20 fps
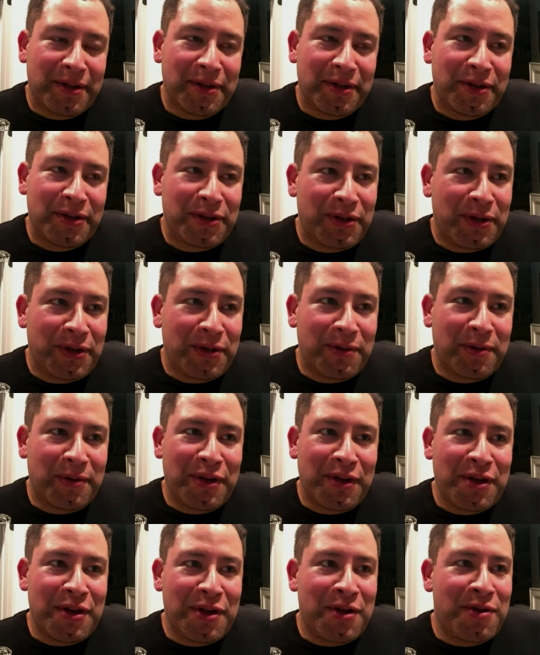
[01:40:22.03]
Shoot,
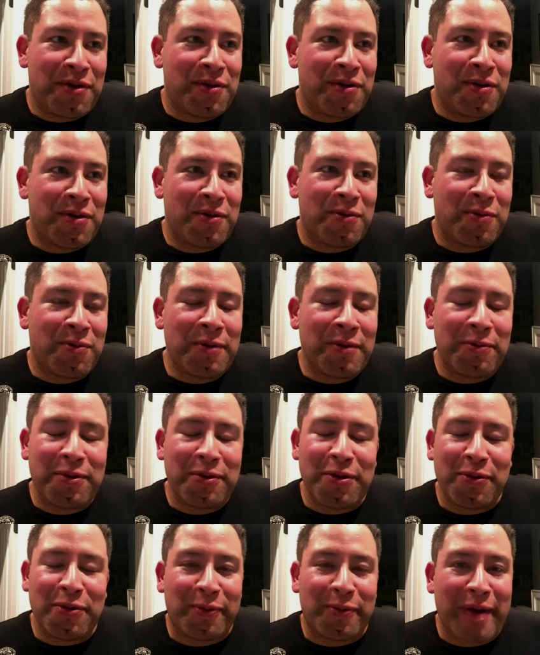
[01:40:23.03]
you went
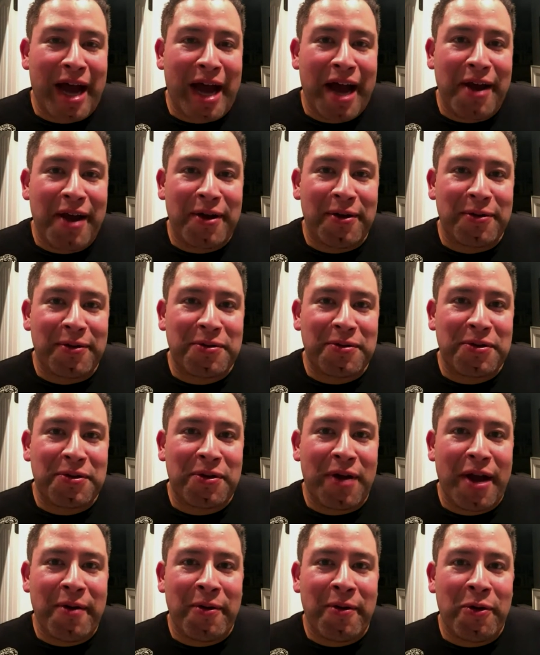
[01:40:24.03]
with Ratto, so
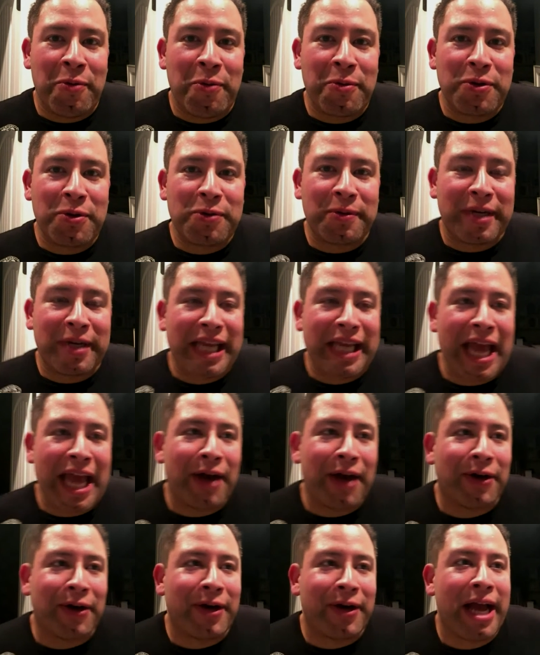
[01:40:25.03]
I almost want to
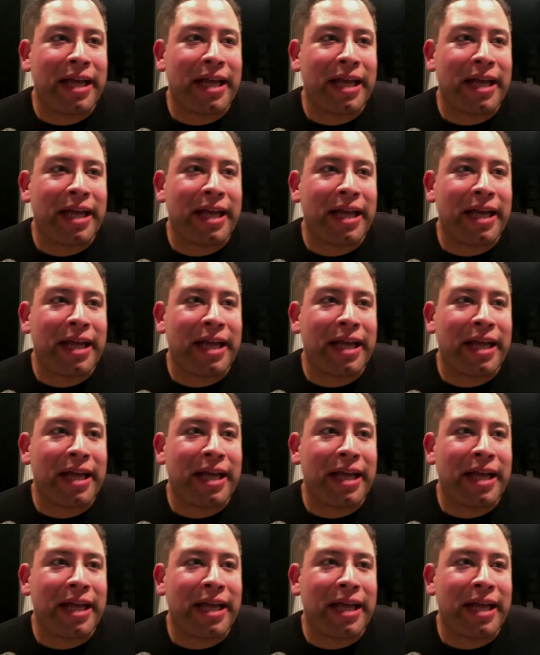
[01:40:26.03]
counter